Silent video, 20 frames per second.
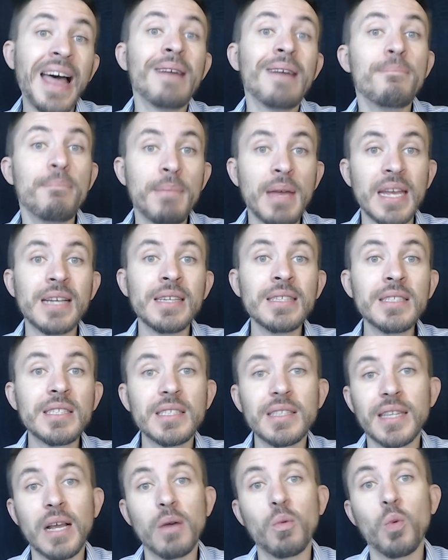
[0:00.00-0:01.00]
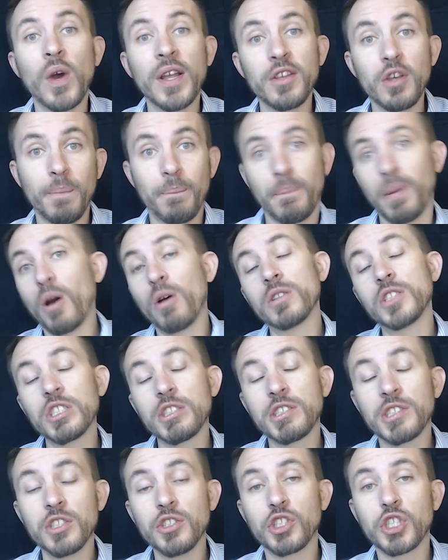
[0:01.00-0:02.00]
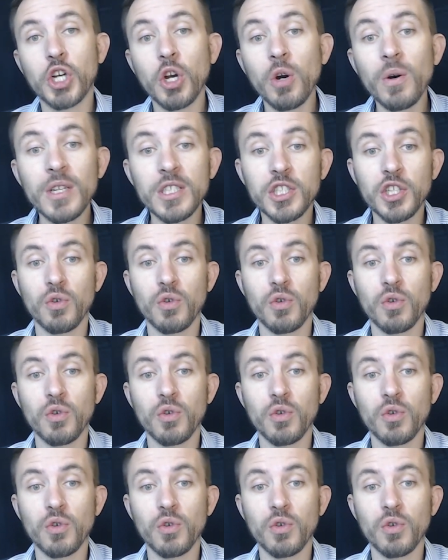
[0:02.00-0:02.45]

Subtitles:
means that when you purchase insurance